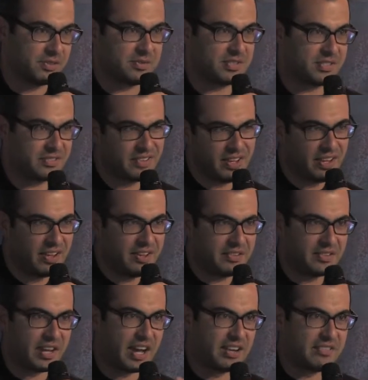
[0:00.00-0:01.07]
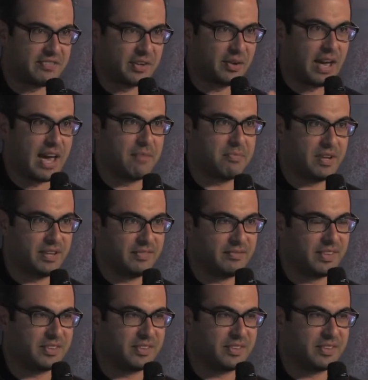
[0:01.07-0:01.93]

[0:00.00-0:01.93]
you just kind of feel happy.